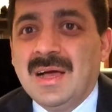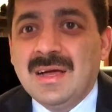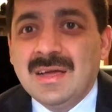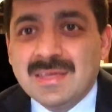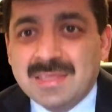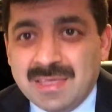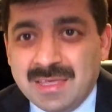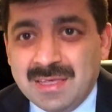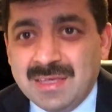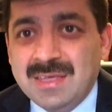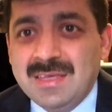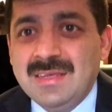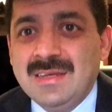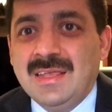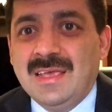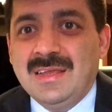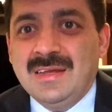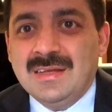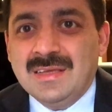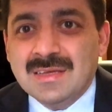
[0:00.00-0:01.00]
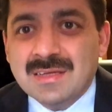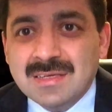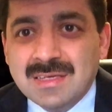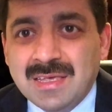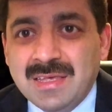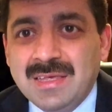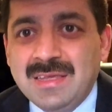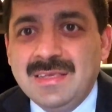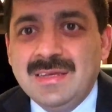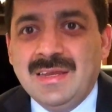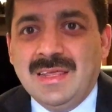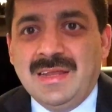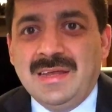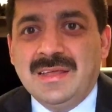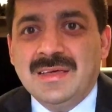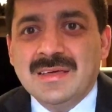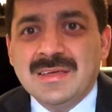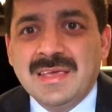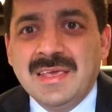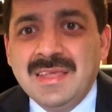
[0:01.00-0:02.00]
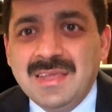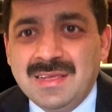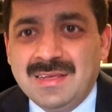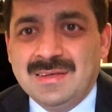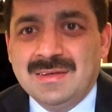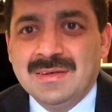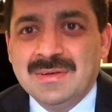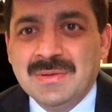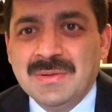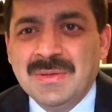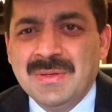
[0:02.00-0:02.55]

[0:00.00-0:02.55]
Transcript: Again and again and again.